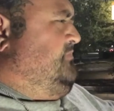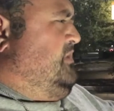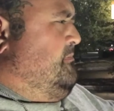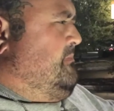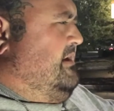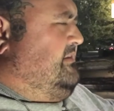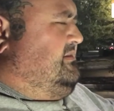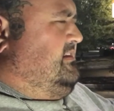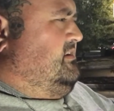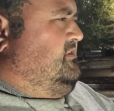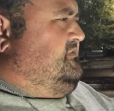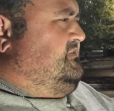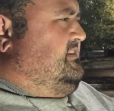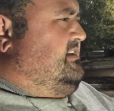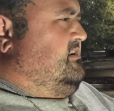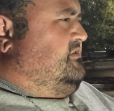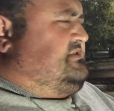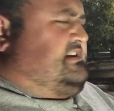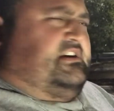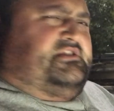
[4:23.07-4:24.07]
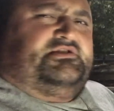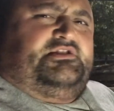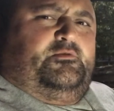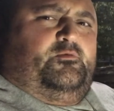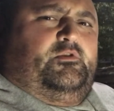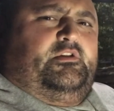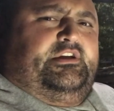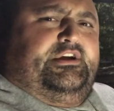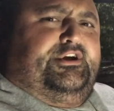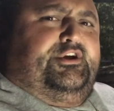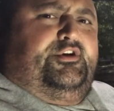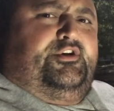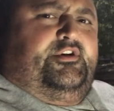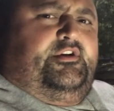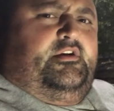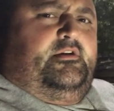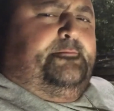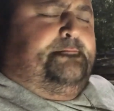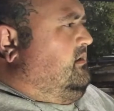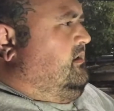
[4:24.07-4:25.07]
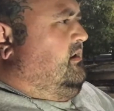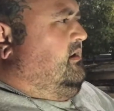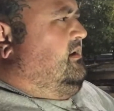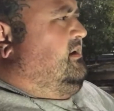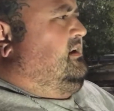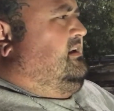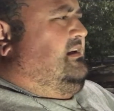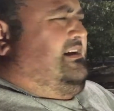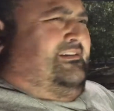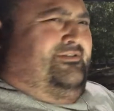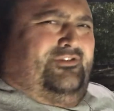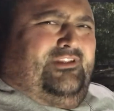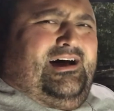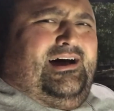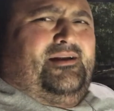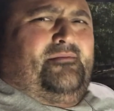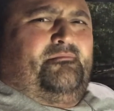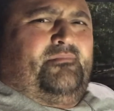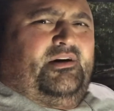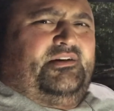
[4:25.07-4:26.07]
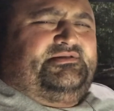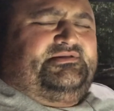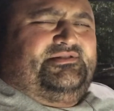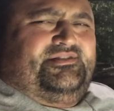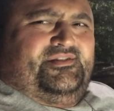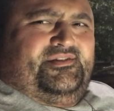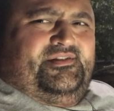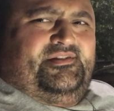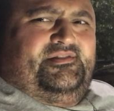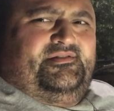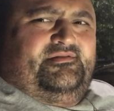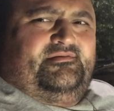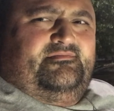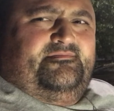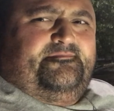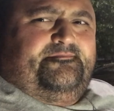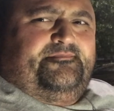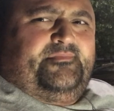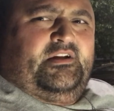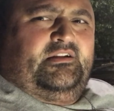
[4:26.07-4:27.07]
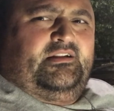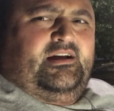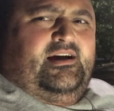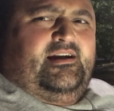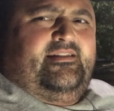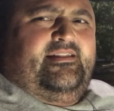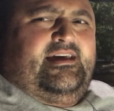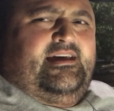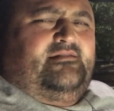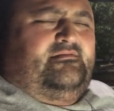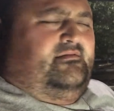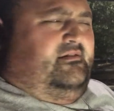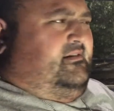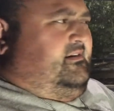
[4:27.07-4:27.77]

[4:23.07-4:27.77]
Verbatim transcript: The met they use in there is actually really good. A lot of mustard, a lot of that